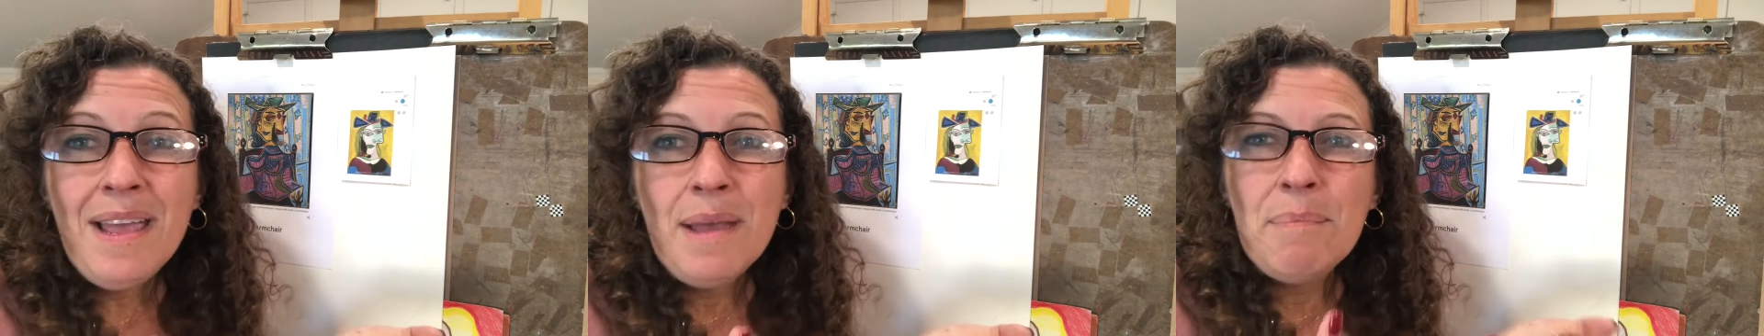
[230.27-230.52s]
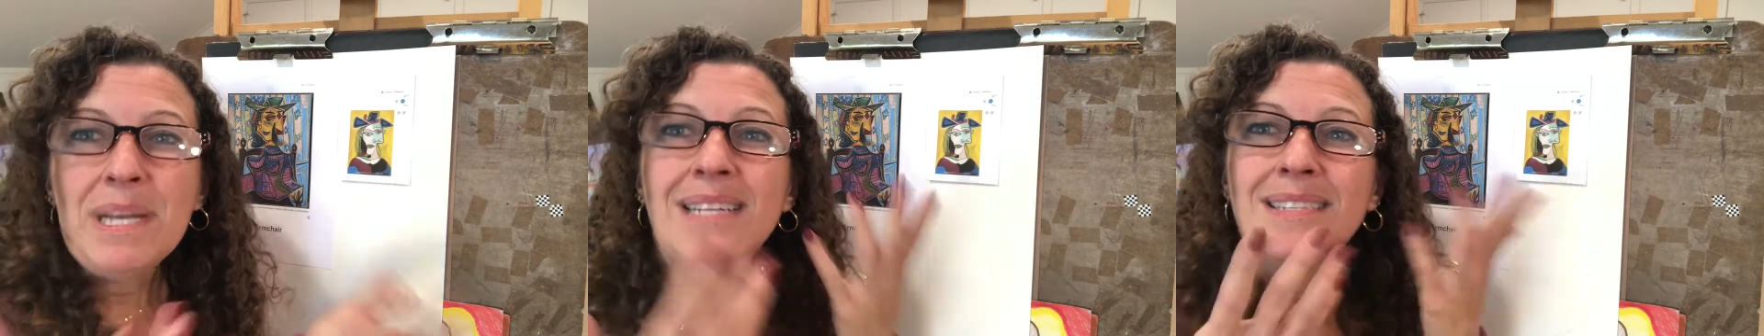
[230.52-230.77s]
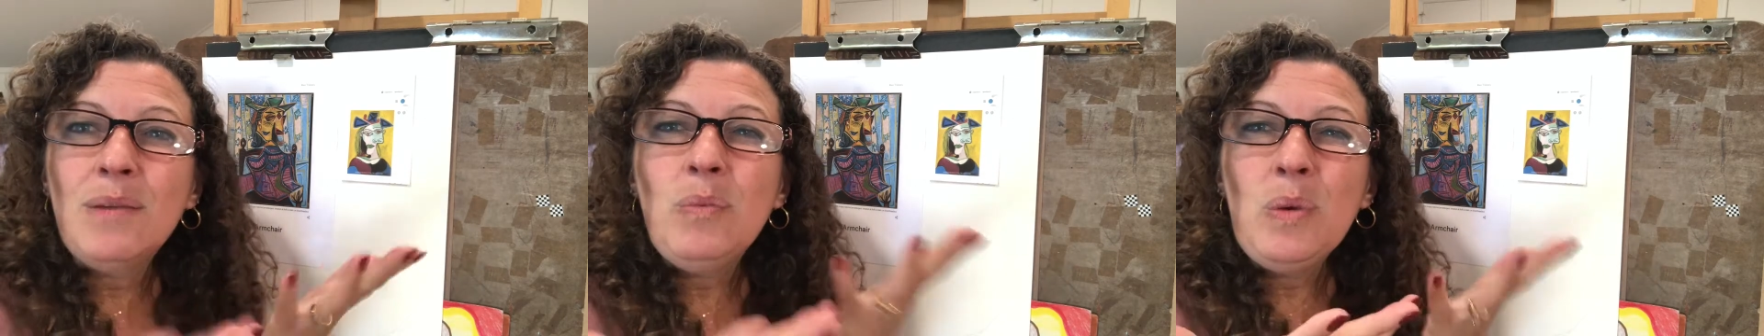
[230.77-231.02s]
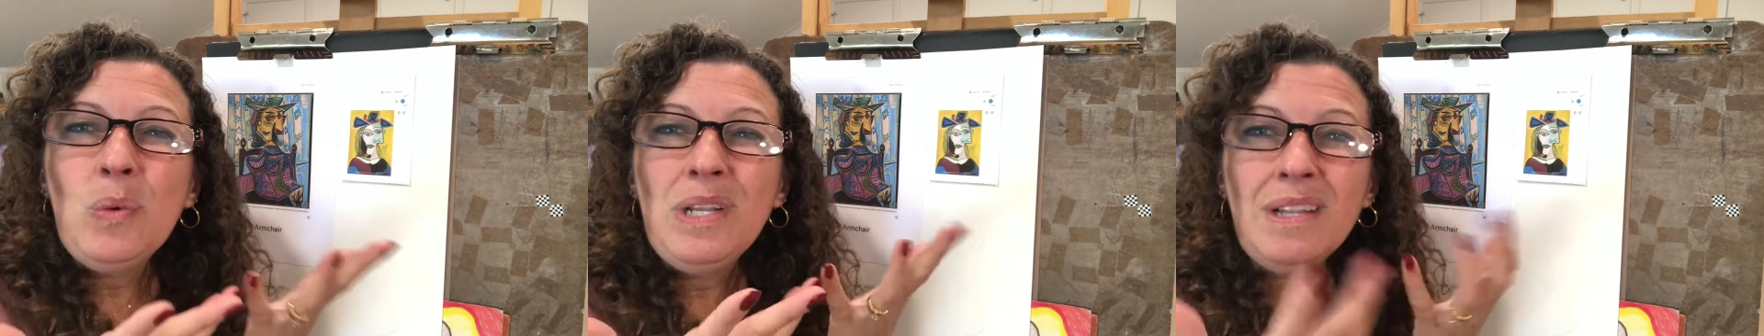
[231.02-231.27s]
Because then we
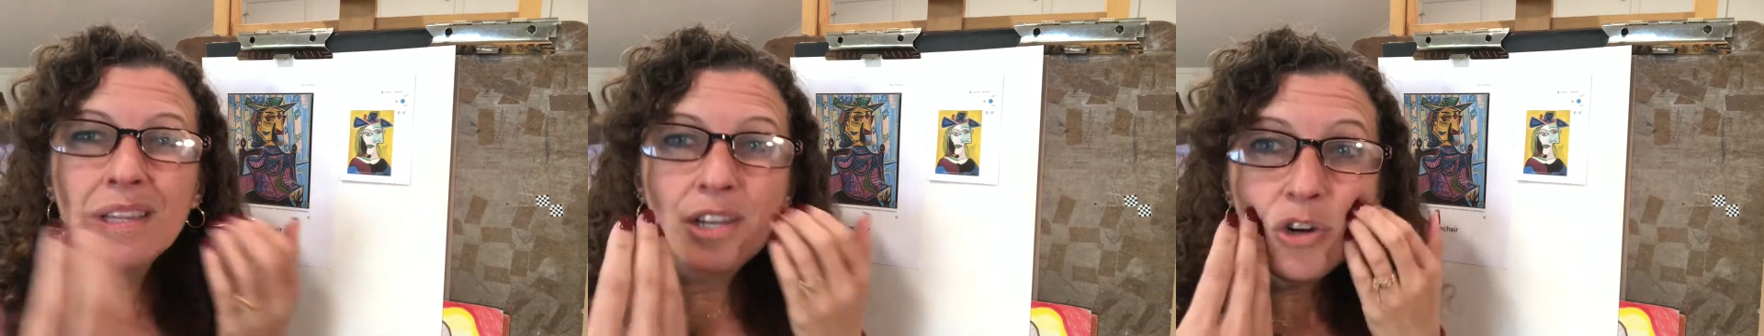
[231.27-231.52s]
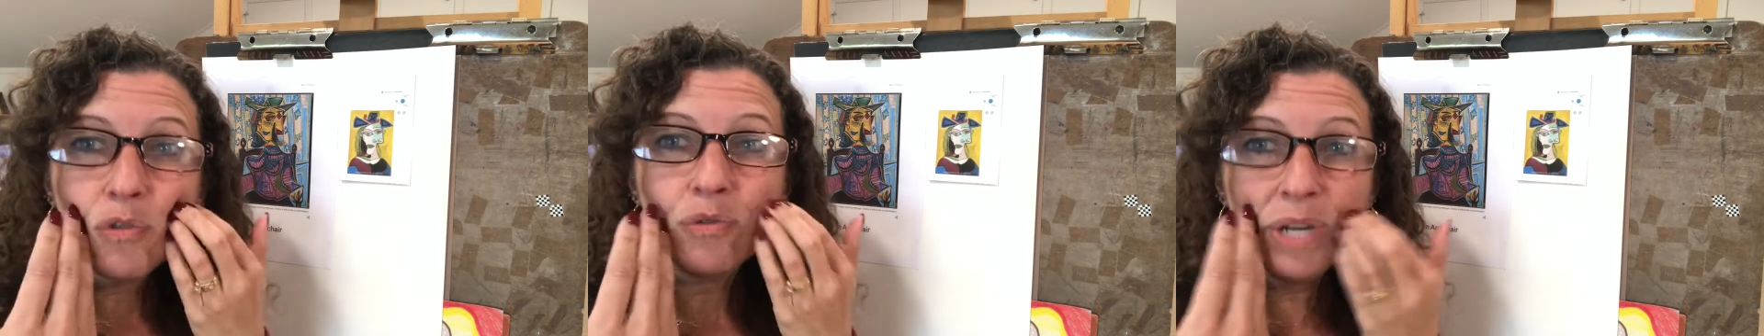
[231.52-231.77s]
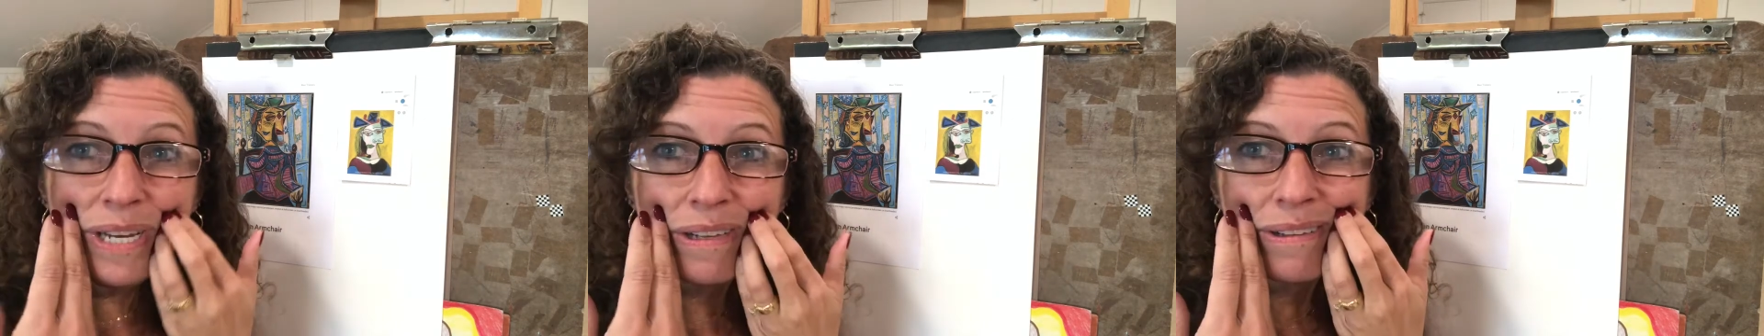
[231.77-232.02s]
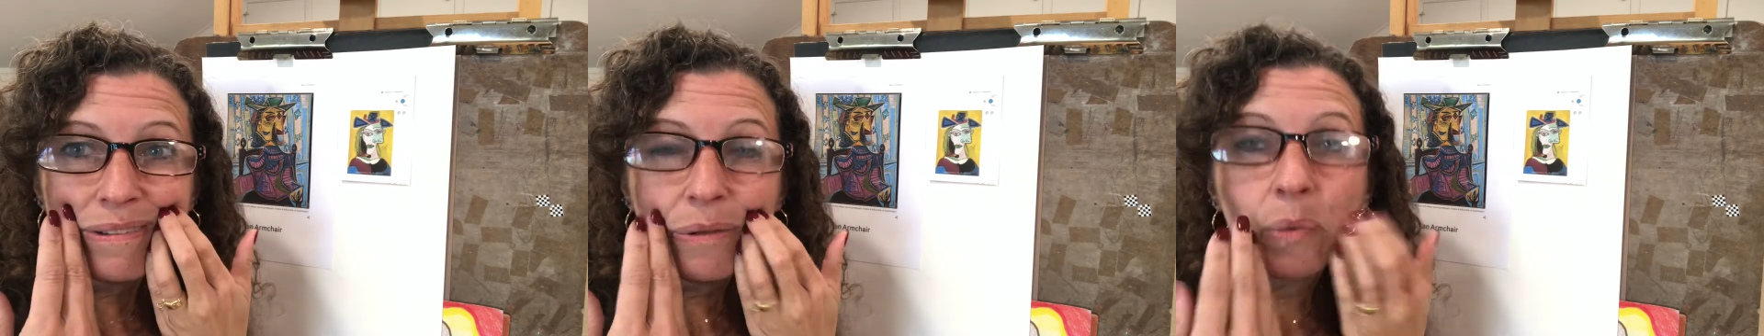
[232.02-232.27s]
wouldn't look
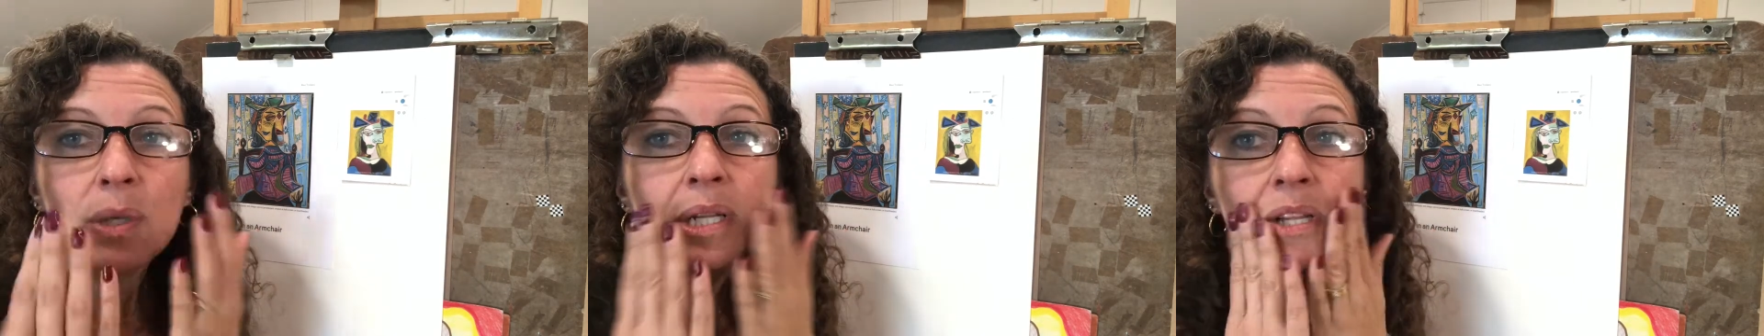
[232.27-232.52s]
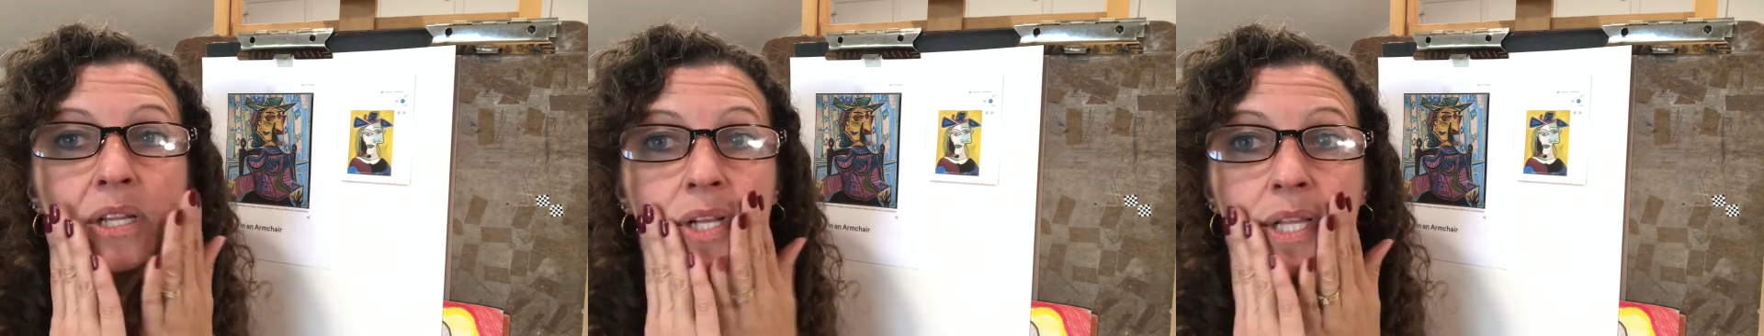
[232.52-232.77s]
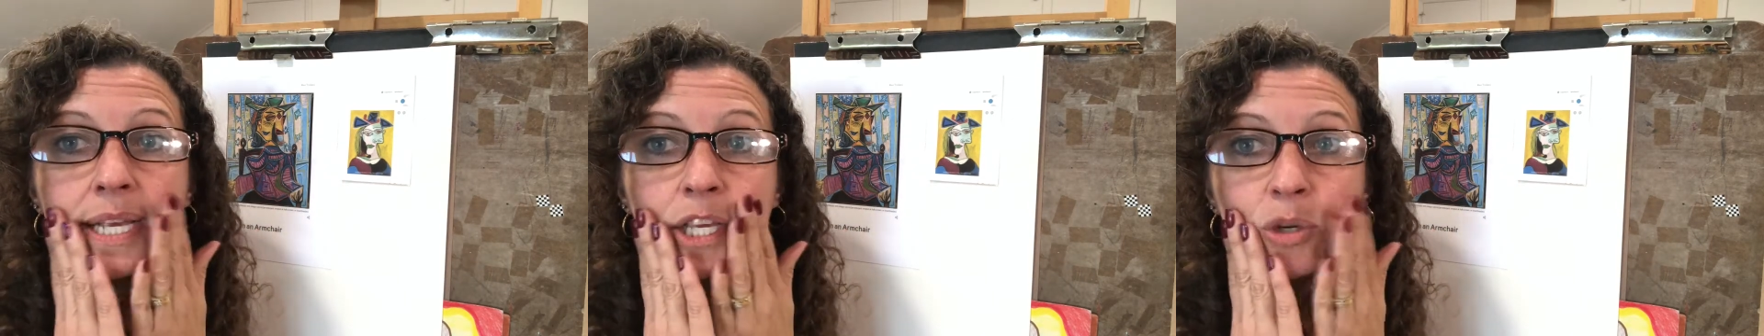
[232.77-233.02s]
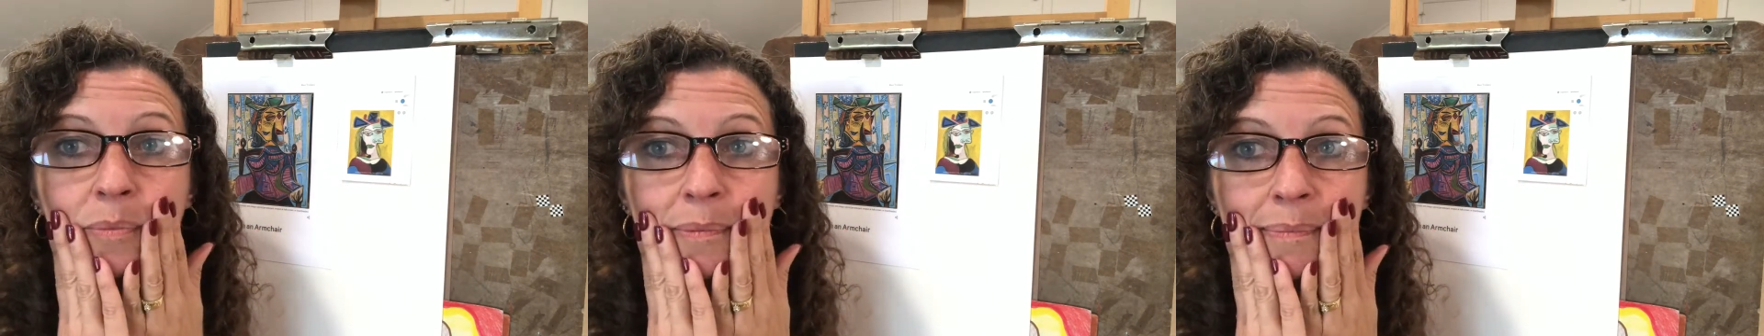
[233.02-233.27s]
real. We wouldn't look like
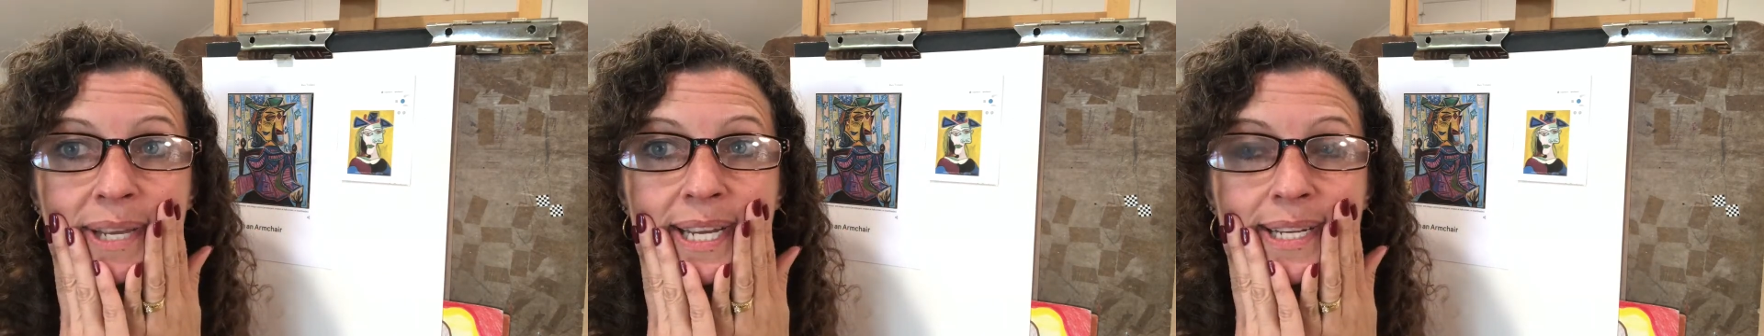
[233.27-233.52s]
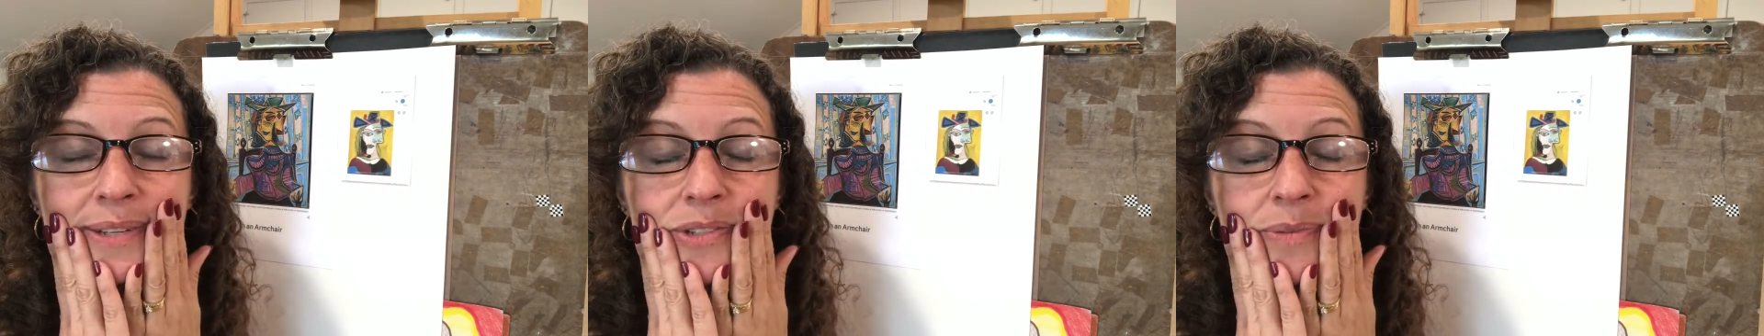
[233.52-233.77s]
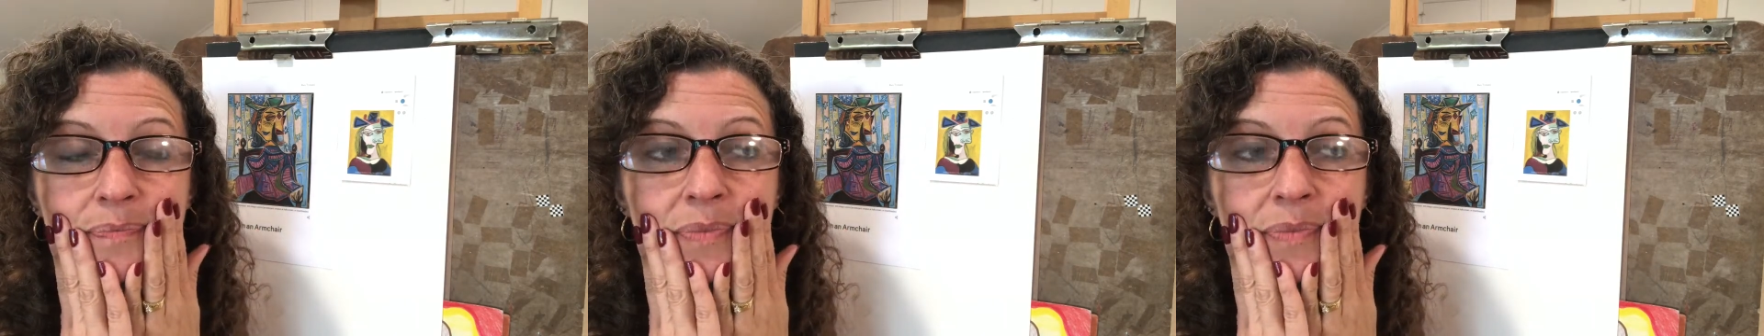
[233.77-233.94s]
human beings.